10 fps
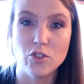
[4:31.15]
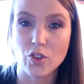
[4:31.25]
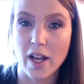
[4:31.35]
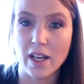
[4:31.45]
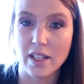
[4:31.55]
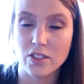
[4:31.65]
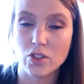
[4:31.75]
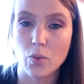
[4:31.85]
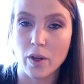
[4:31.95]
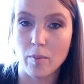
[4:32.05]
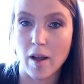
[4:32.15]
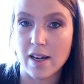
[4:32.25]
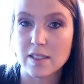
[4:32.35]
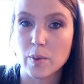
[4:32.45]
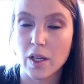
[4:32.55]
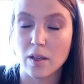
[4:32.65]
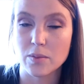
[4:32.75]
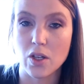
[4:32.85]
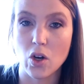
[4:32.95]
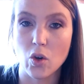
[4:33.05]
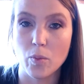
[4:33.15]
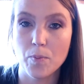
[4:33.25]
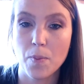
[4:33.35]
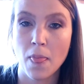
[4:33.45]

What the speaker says: drainage when my husband comes home.